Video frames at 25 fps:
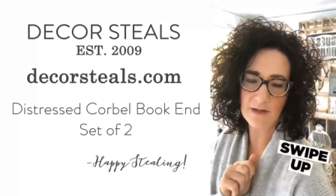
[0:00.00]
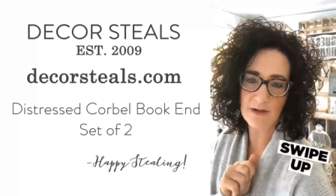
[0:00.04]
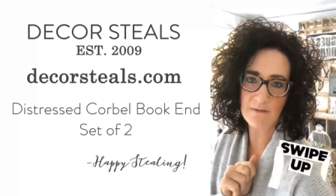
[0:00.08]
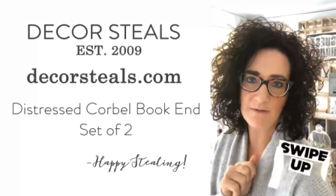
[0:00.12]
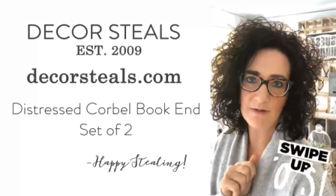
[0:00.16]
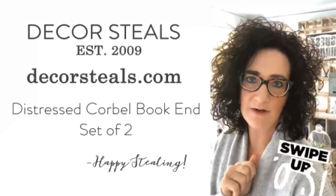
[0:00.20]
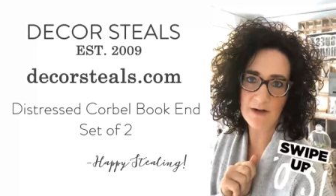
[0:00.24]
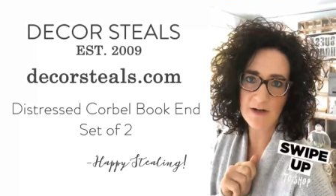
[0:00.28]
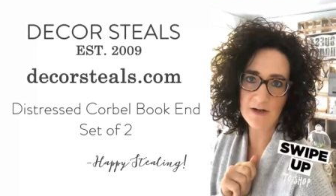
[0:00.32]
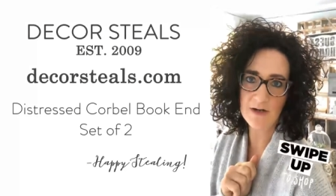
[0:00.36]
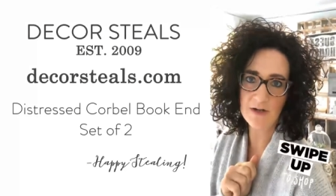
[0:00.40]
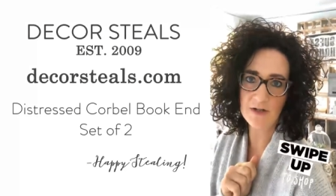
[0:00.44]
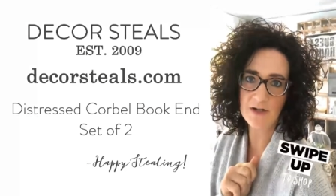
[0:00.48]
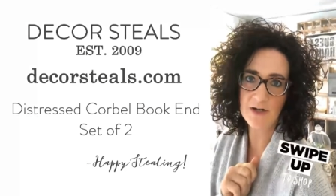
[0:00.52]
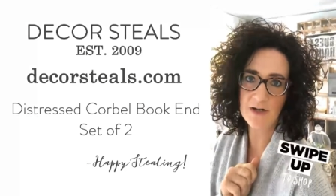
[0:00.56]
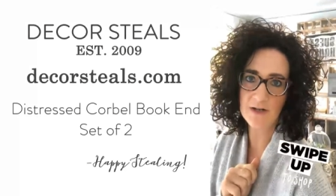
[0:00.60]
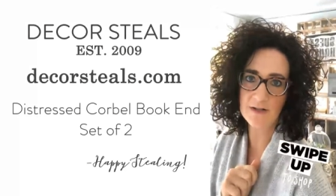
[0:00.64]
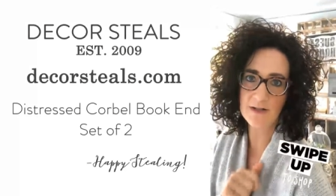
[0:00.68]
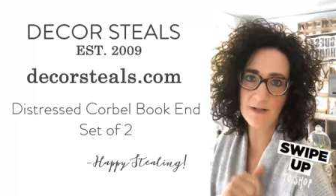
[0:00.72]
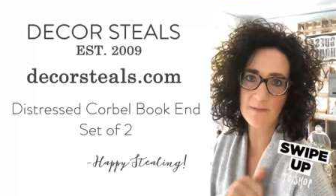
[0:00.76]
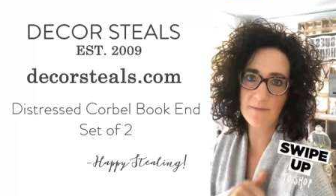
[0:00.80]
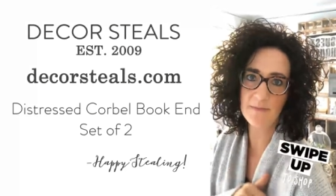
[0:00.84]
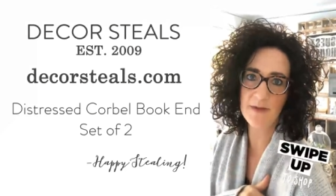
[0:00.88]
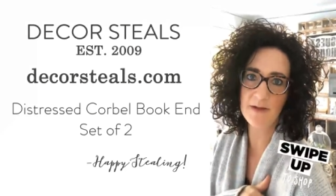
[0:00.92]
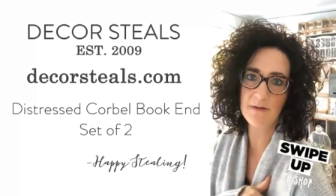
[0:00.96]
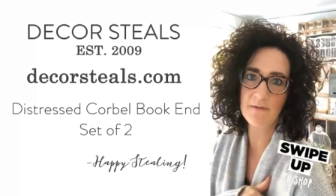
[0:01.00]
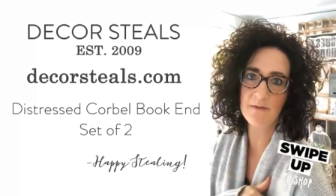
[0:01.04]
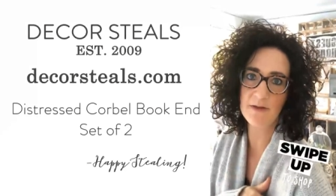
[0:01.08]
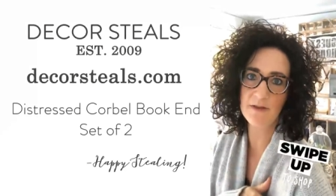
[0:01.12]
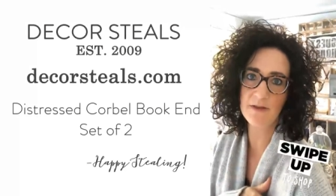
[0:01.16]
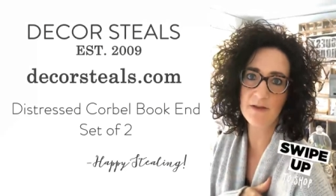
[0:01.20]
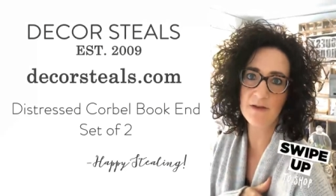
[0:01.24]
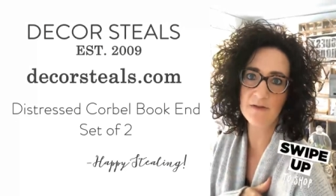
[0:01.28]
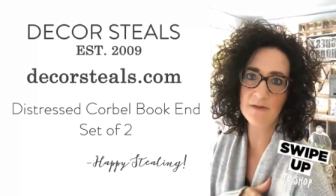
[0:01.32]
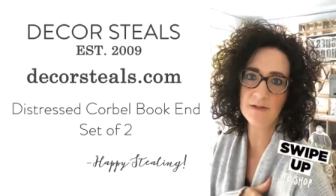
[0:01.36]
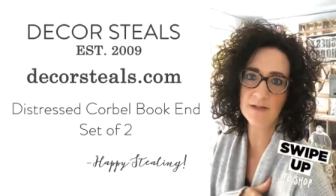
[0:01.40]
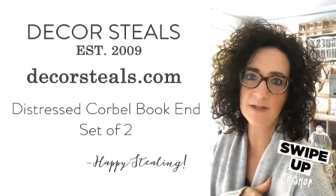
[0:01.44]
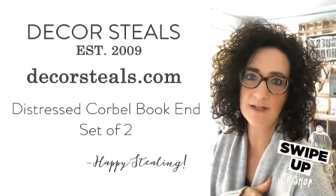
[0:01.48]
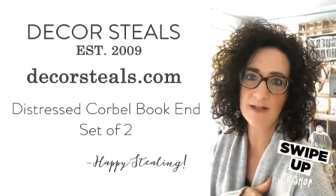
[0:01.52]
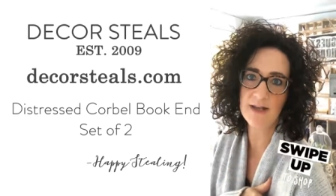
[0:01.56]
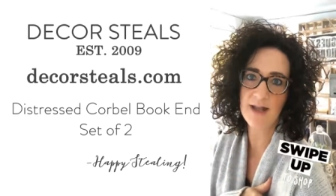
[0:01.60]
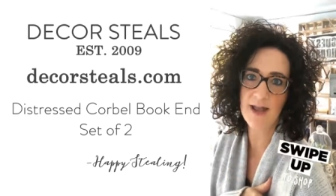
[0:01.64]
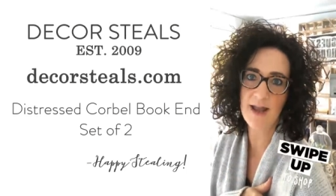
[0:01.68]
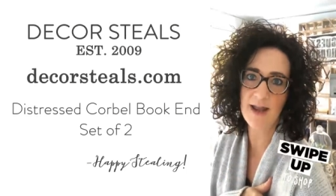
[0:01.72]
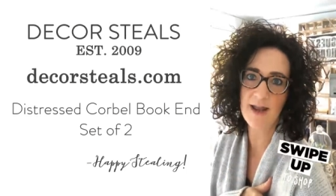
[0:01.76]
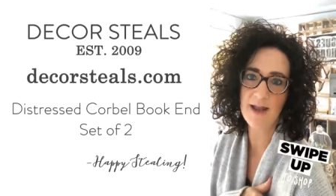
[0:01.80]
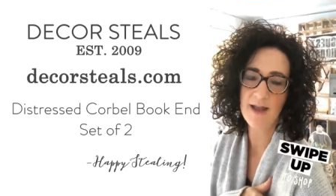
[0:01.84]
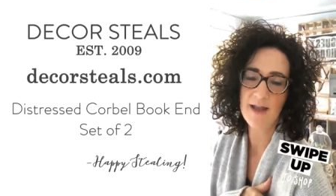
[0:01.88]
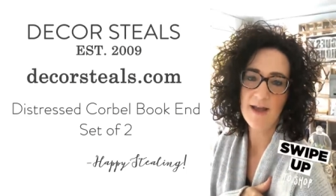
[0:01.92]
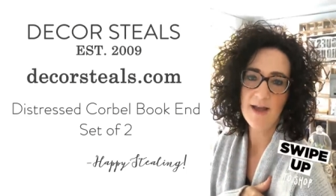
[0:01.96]
So I wanted to share something with you
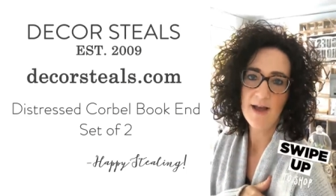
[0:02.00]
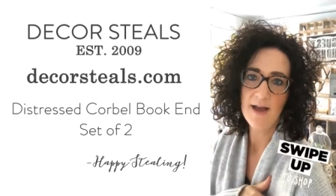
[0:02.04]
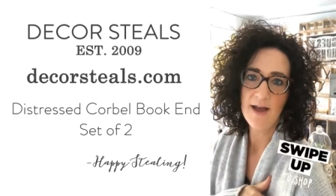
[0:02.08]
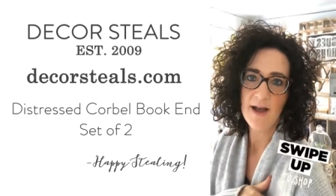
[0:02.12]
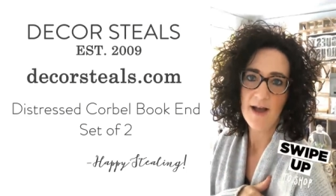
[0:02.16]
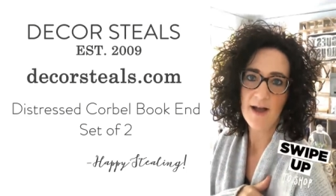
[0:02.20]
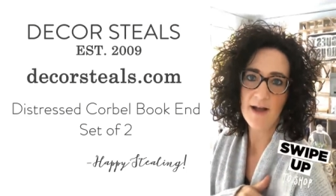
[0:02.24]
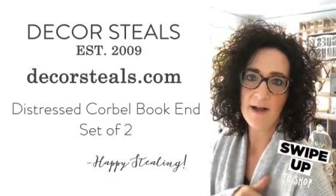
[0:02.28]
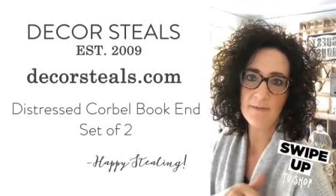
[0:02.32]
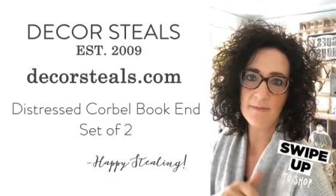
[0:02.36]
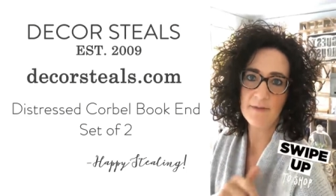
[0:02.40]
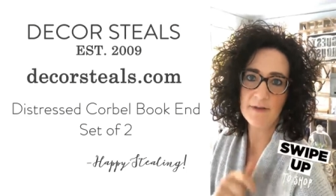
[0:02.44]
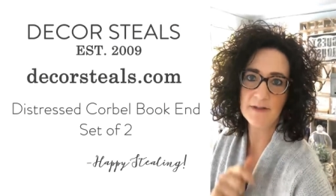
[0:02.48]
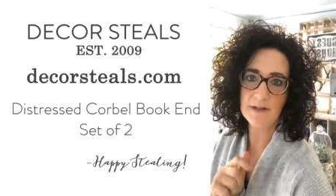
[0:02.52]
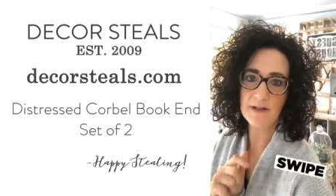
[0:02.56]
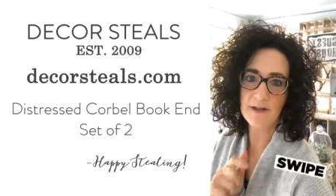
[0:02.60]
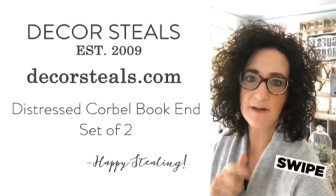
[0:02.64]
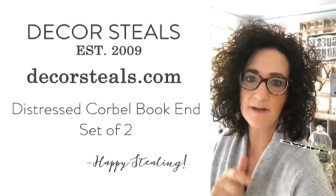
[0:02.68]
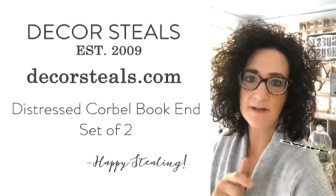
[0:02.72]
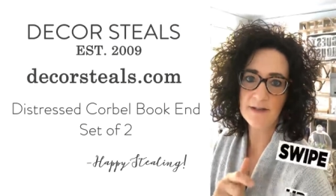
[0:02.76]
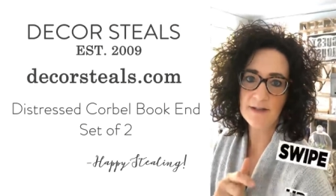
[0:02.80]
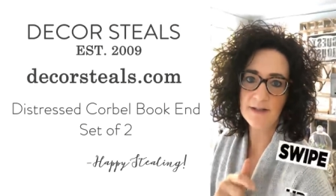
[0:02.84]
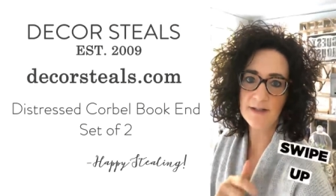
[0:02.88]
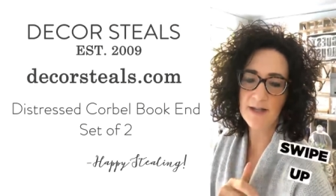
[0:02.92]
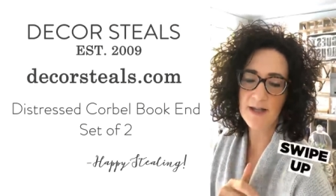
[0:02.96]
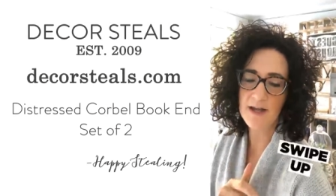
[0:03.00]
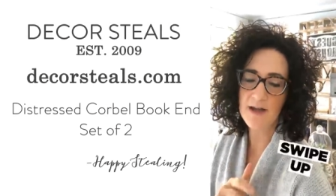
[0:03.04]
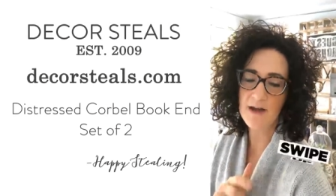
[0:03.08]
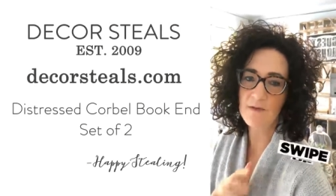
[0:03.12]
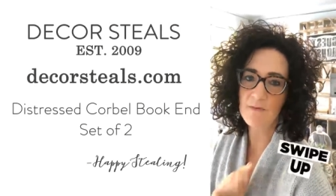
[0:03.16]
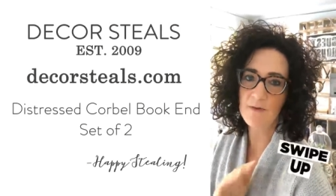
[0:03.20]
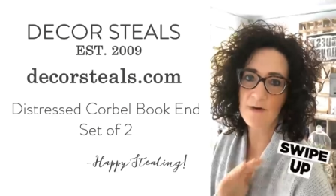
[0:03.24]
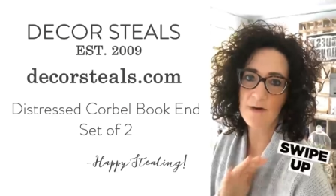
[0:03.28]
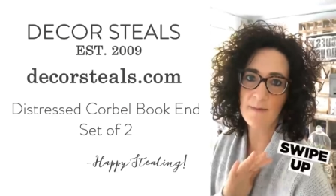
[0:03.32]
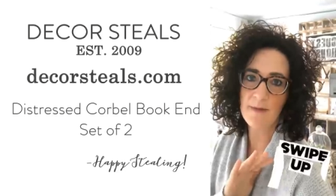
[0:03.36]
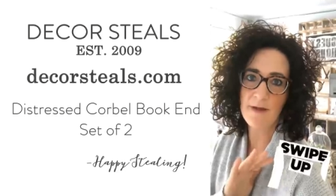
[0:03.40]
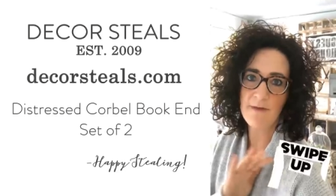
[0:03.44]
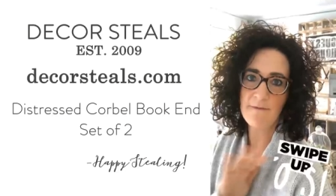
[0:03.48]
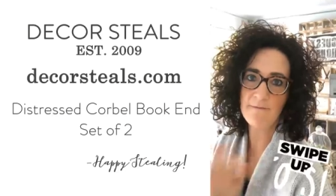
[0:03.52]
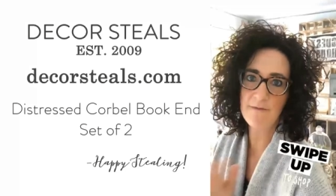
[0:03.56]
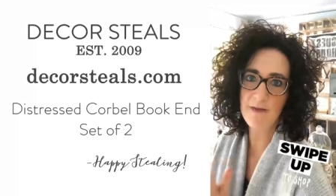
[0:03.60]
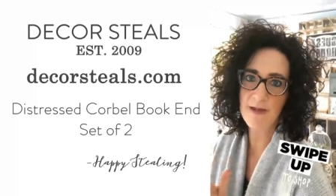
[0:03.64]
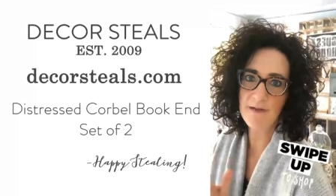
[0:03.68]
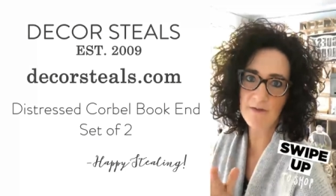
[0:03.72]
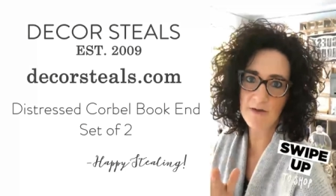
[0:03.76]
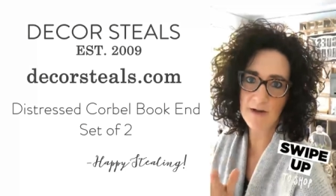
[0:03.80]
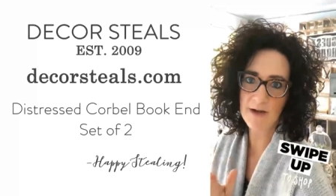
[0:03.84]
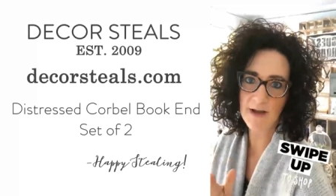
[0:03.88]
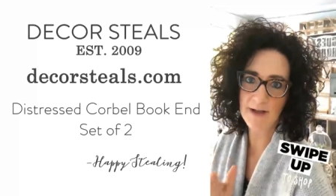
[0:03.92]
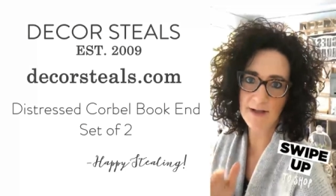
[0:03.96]
today um, that's on sale, one of my
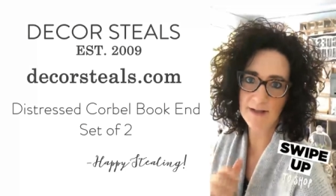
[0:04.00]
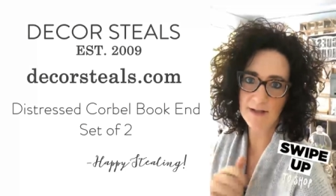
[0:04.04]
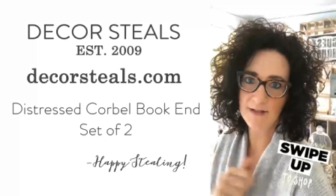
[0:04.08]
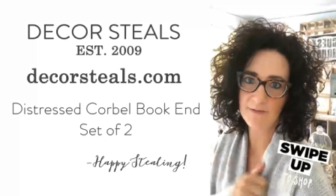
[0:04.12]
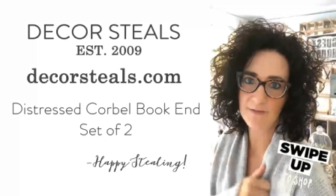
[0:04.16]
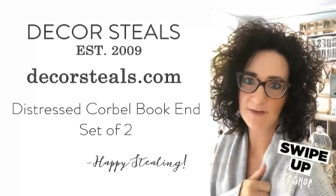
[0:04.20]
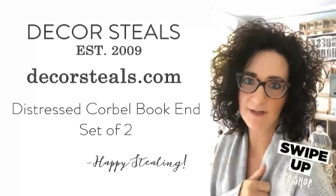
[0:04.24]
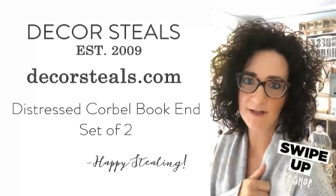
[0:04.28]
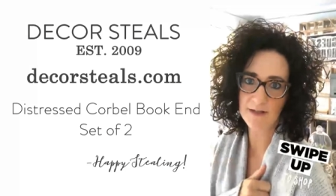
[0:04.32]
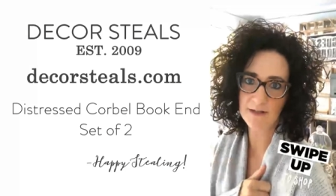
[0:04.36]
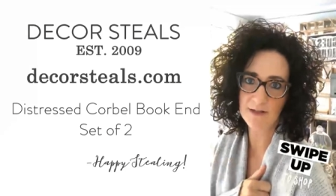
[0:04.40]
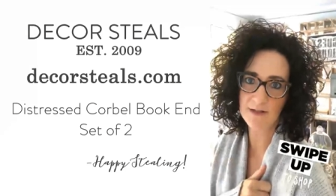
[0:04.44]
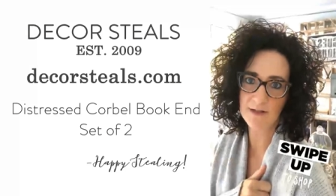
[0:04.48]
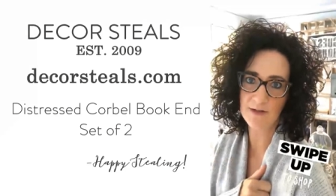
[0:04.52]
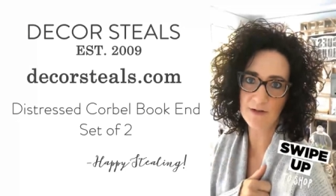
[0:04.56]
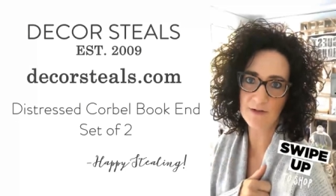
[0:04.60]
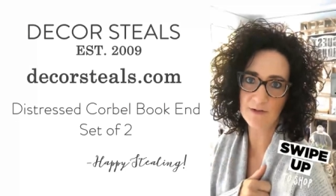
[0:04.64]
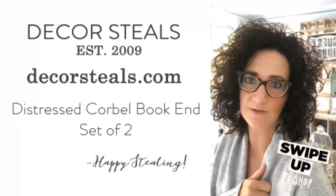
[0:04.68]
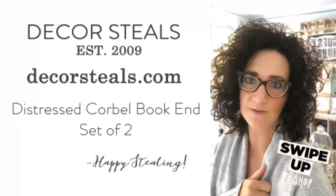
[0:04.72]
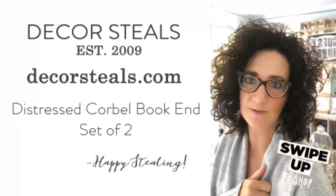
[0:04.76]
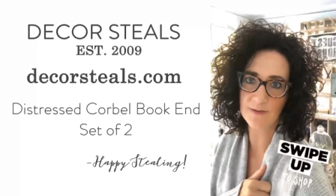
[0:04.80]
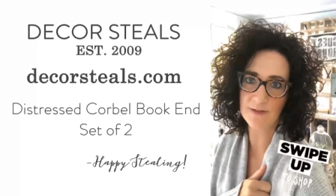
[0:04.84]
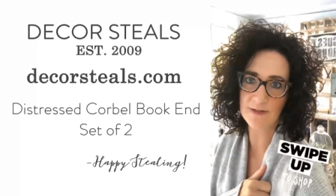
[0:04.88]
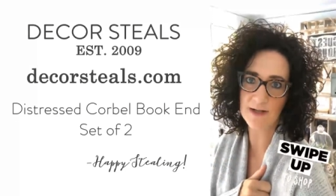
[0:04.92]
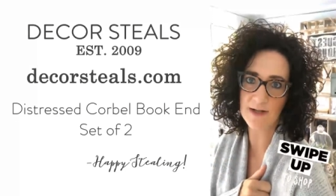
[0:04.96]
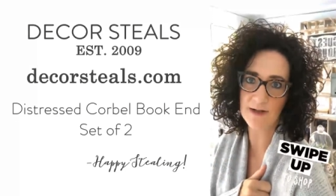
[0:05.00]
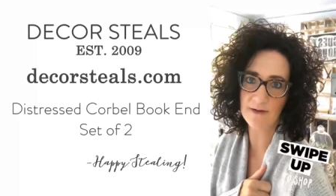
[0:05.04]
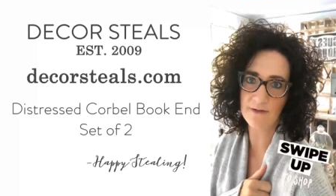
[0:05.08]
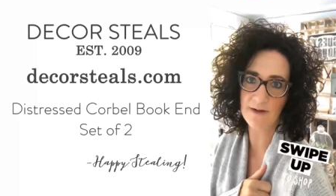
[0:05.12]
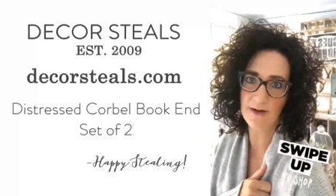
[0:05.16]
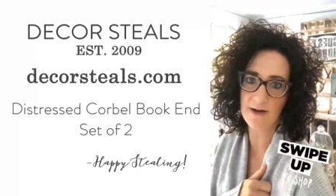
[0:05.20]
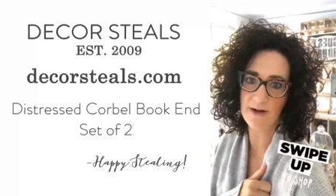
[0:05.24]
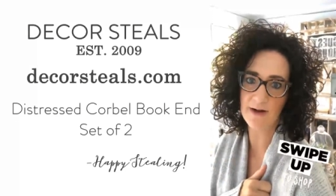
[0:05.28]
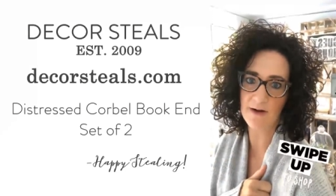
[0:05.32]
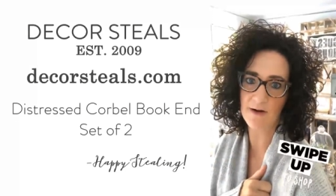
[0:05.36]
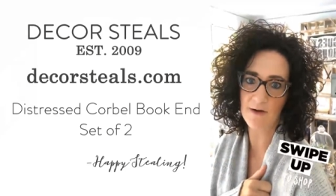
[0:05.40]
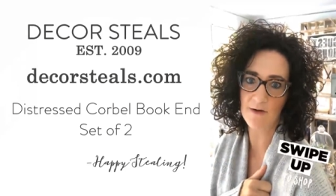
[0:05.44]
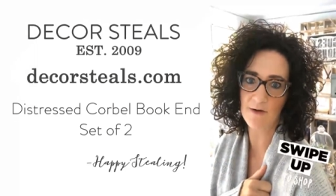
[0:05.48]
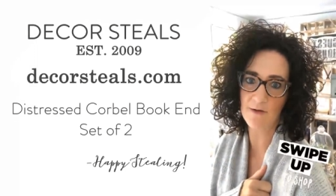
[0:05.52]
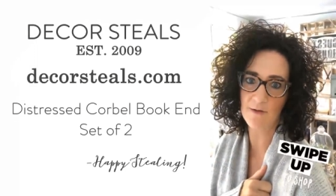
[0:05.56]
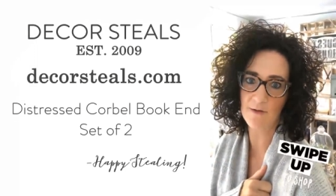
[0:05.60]
favorite kinds of things to use when decorating our